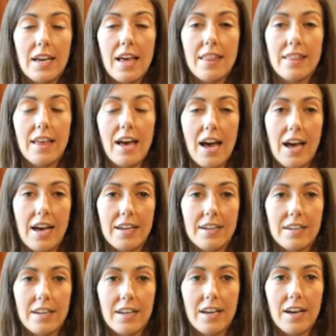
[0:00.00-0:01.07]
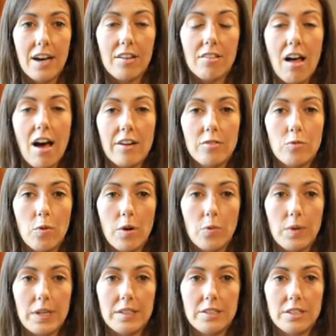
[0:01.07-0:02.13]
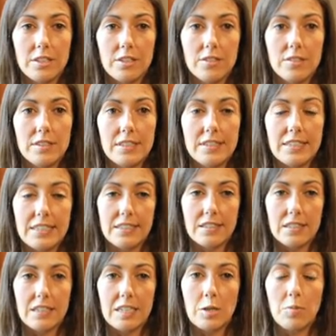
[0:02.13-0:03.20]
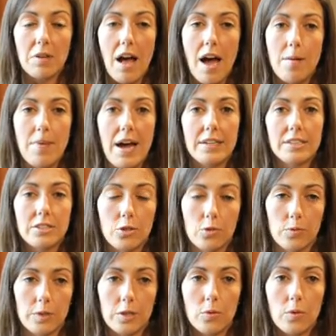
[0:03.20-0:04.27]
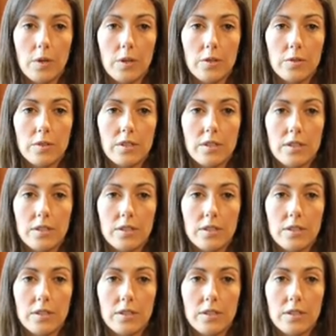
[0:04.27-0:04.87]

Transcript: and that a lot of what we do is easily applied back to the real world.